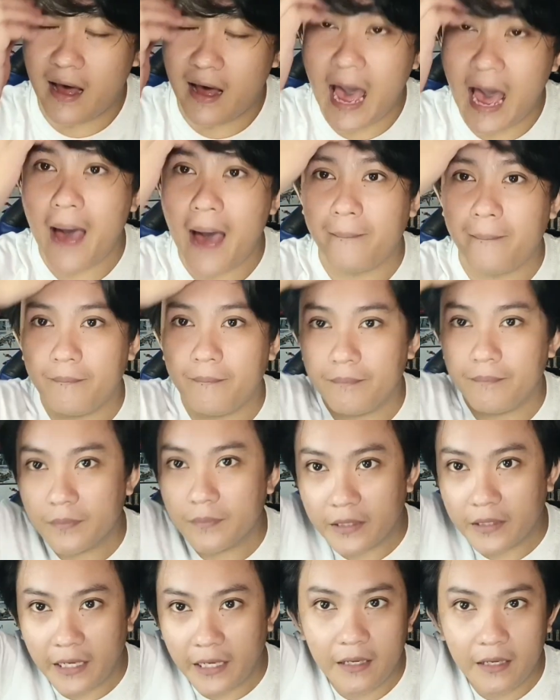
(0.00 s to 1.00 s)
app,
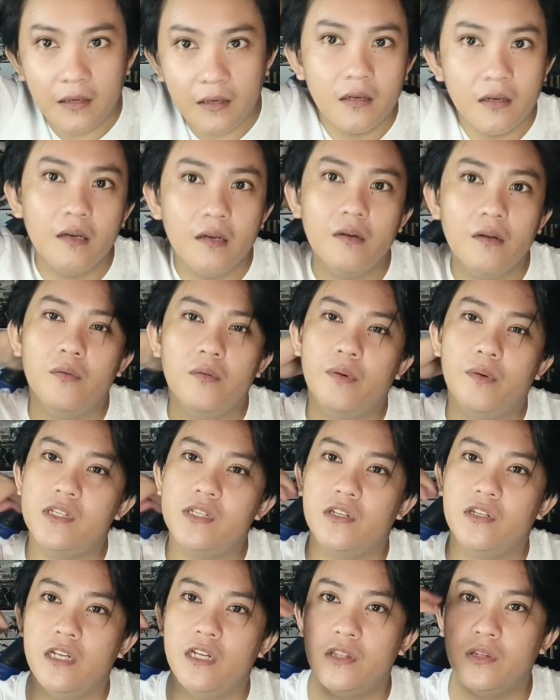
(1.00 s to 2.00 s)
okay,
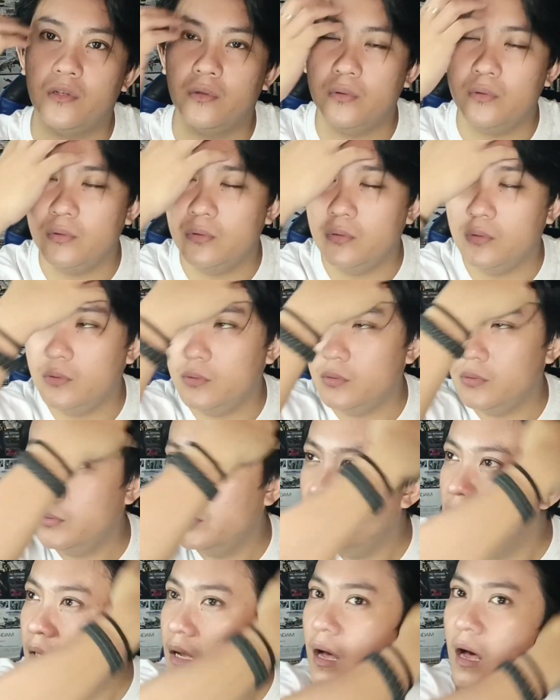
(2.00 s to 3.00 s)
which you need
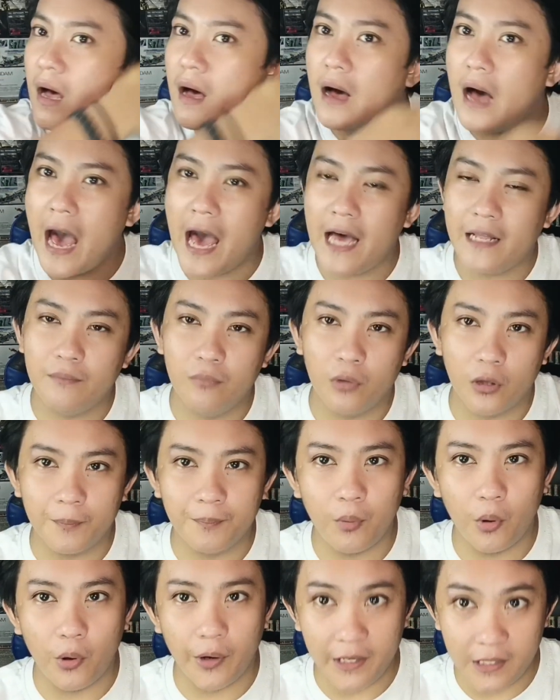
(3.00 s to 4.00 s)
to add more
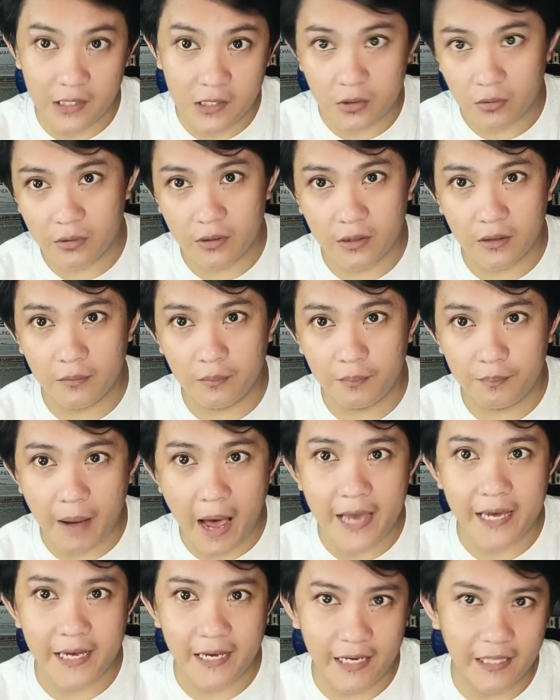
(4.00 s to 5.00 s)
points to
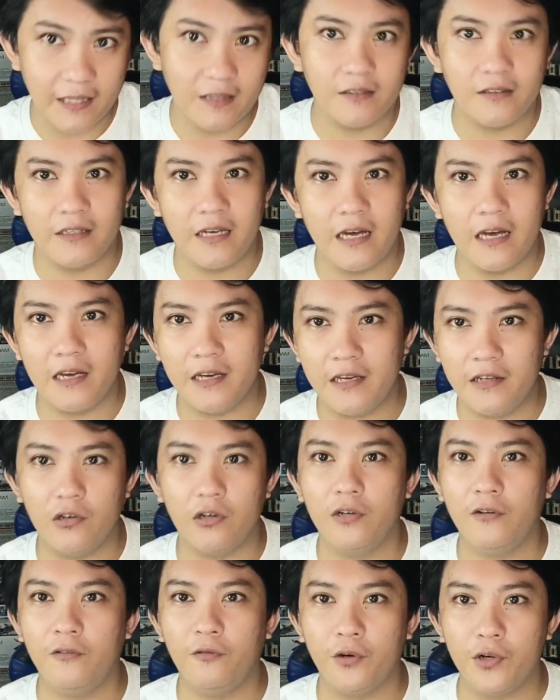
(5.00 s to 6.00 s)
buy it, yeah, in
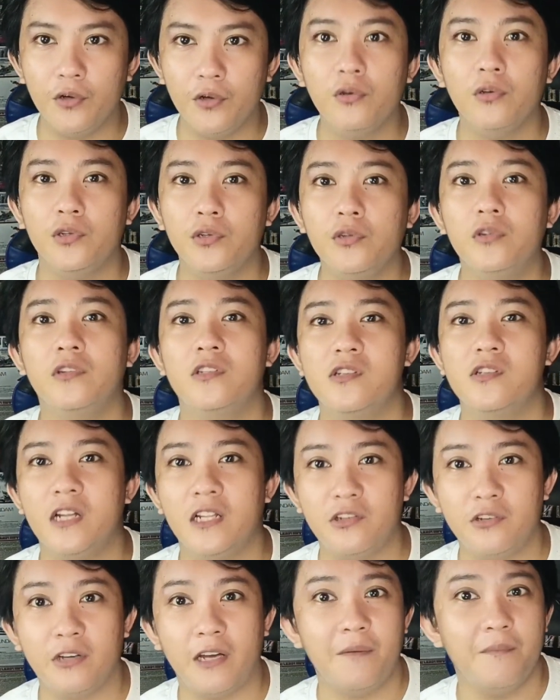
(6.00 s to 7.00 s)
order for you so
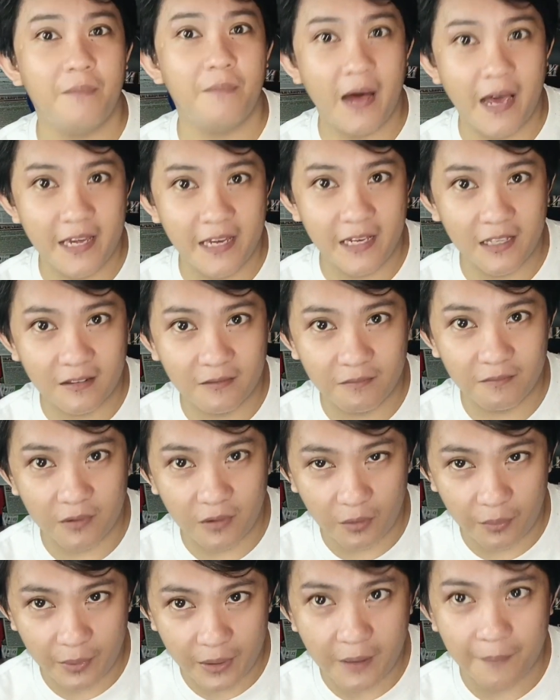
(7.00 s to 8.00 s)
that you can buy it
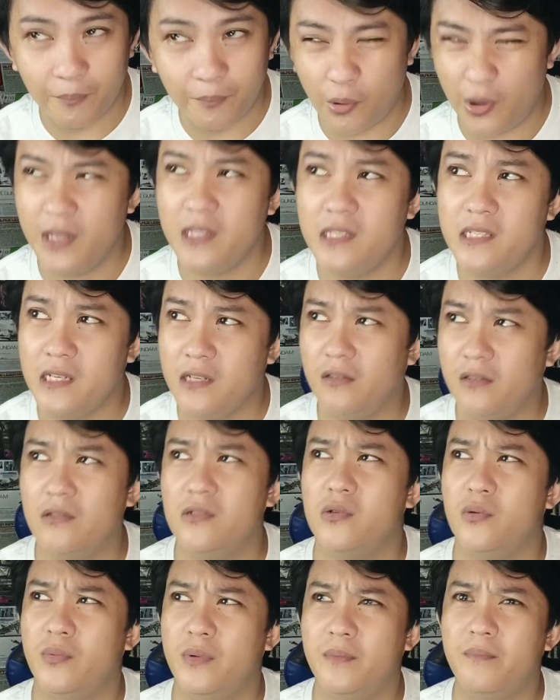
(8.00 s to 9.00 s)
with the points and
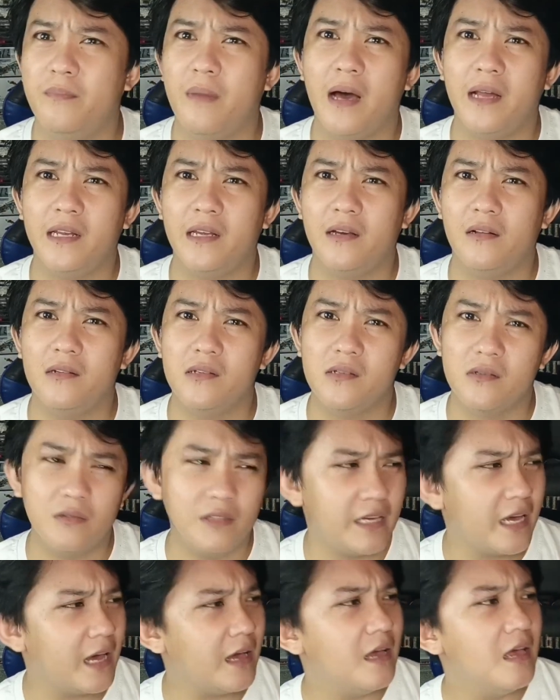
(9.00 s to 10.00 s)
also with money also,
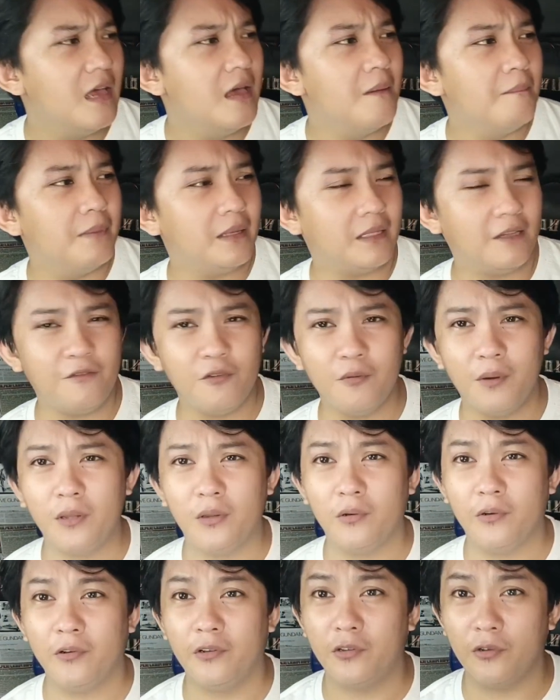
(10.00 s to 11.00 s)
yeah. But if you
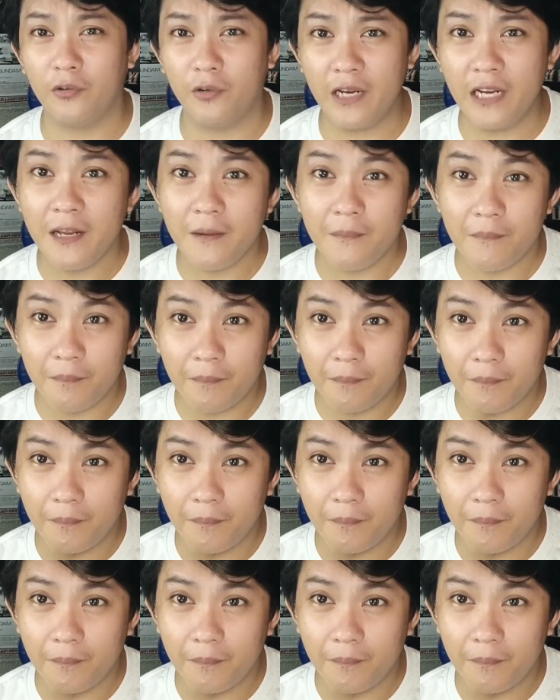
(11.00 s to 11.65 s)
want to really